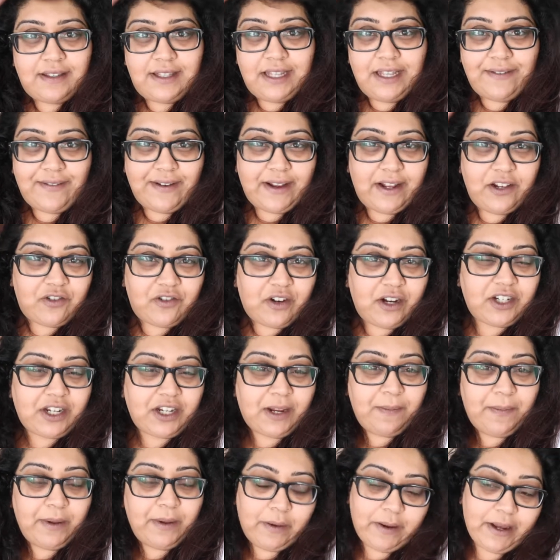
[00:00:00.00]
and see if I can dry
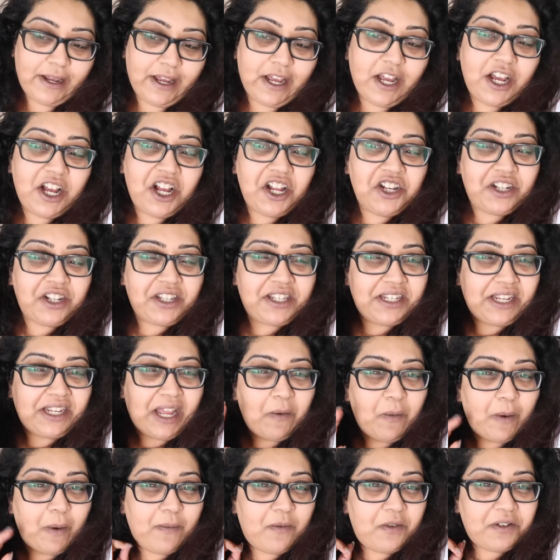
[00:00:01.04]
shampoo it, just to
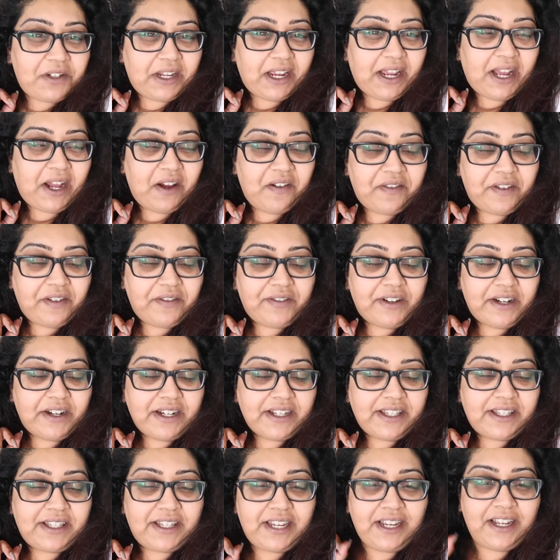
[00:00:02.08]
get one more day out of it
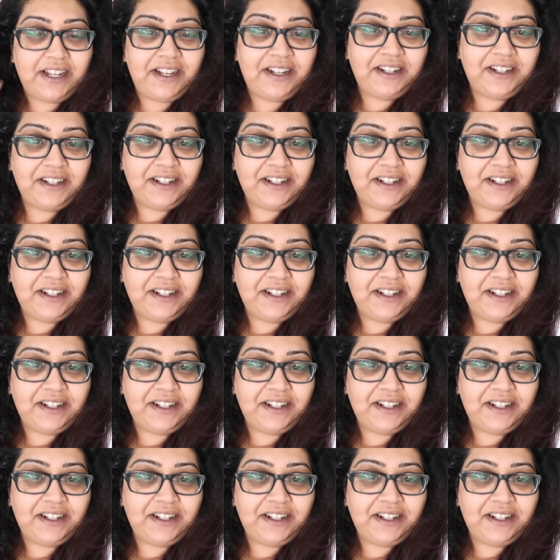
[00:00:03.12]
first.